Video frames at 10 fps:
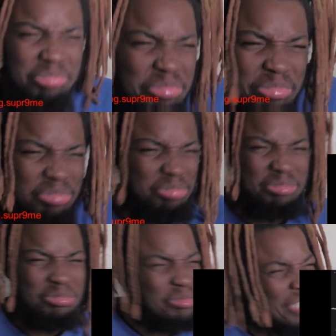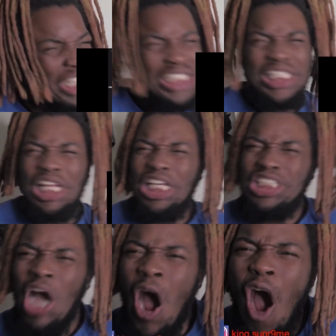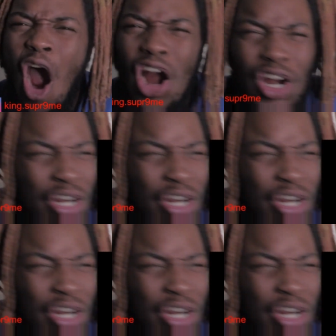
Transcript: This shit is hard.